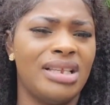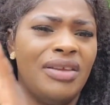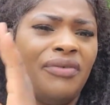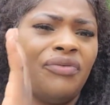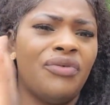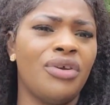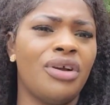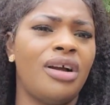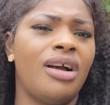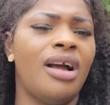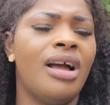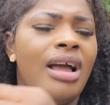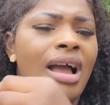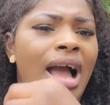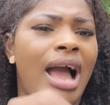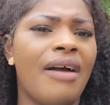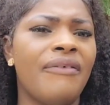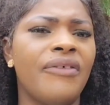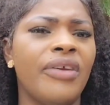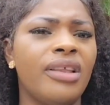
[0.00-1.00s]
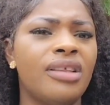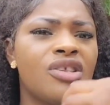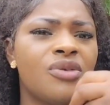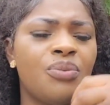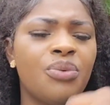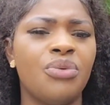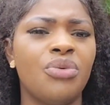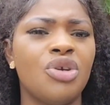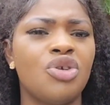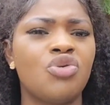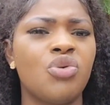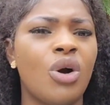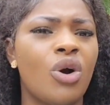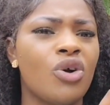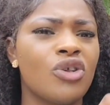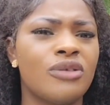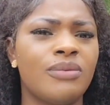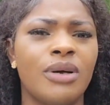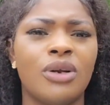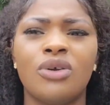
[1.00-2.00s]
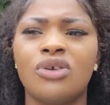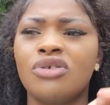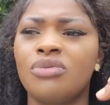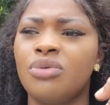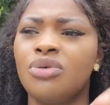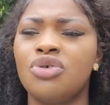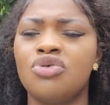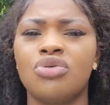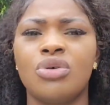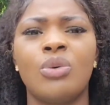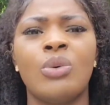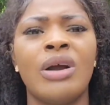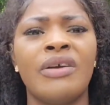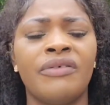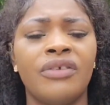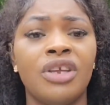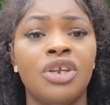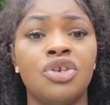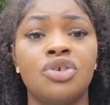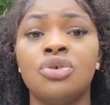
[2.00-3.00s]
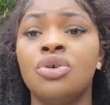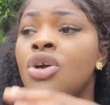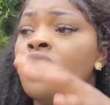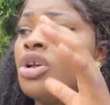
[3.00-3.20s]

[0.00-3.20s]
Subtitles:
If you are having spiritual husband or spiritual wife issue,